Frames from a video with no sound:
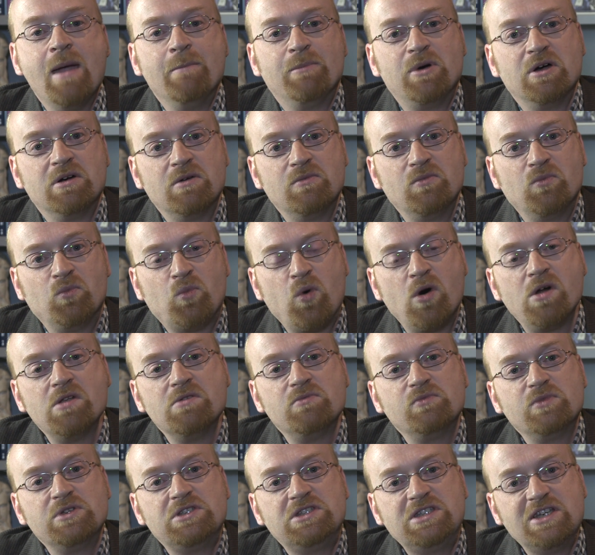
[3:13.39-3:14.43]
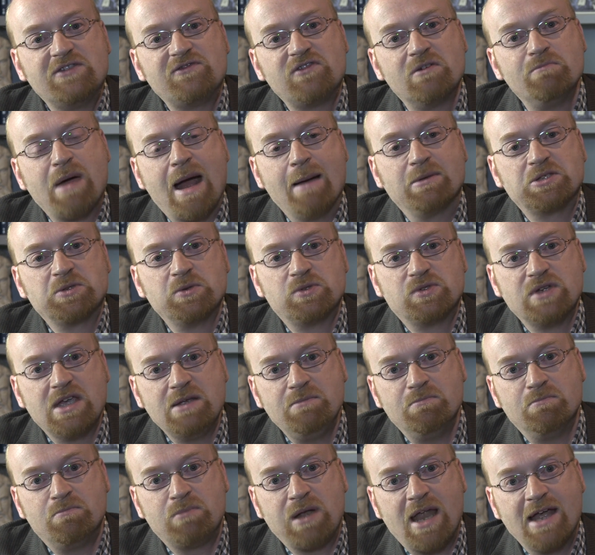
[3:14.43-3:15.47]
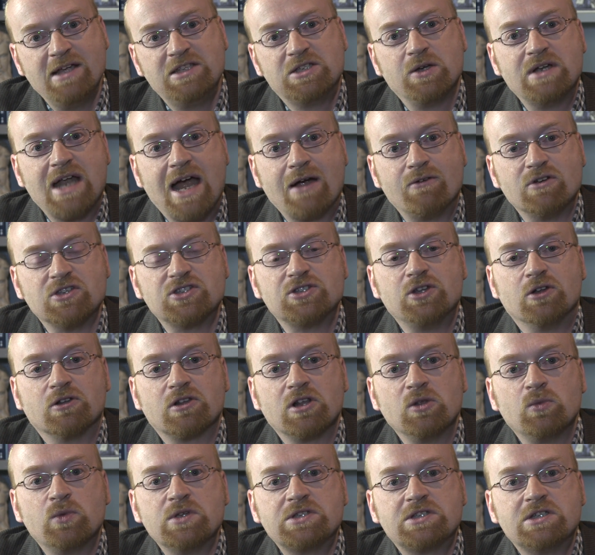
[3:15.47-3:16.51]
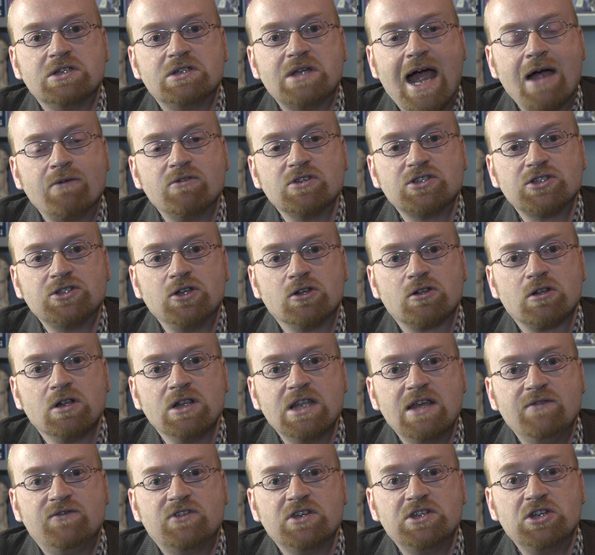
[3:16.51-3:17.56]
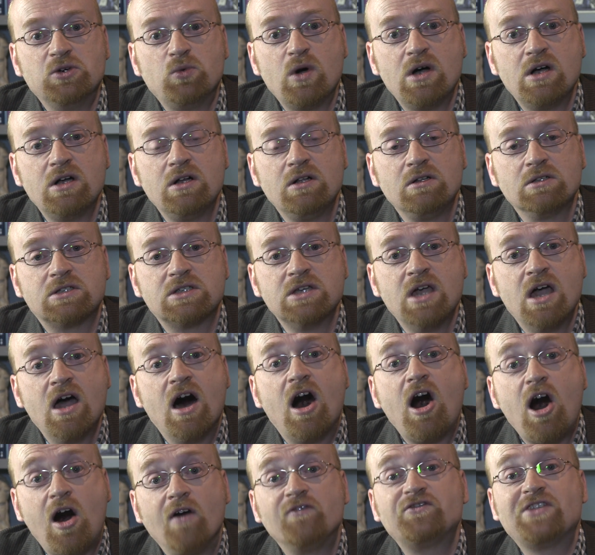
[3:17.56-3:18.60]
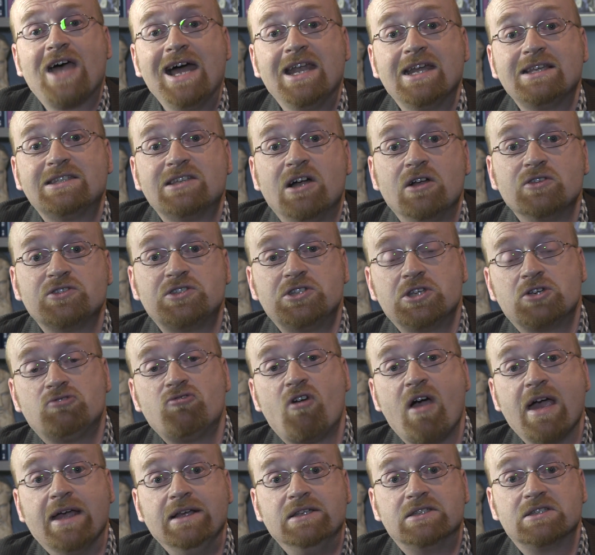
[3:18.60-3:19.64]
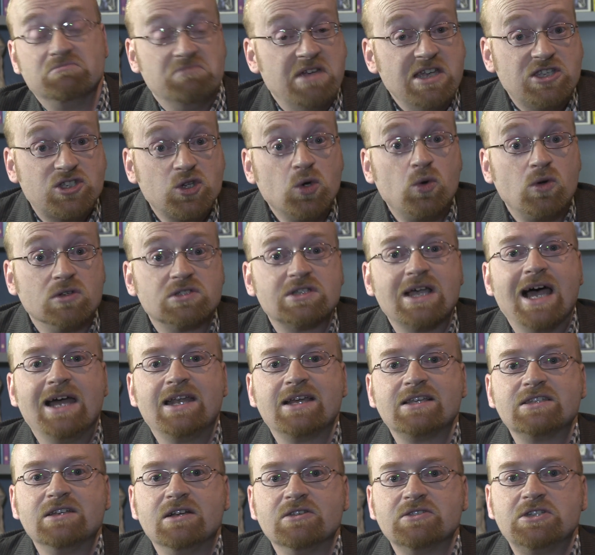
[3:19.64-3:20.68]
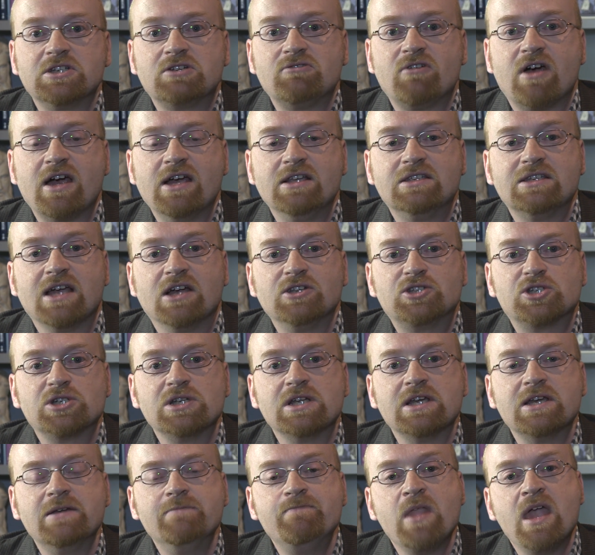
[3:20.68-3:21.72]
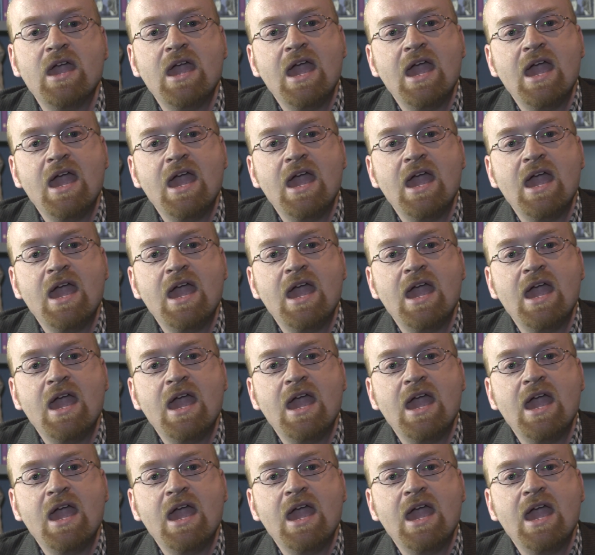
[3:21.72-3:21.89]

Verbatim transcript: But what was different perhaps between Plato and Aristotle was that Aristotle lived in a world after Alexander the Great. He taught Alexander the Great, actually.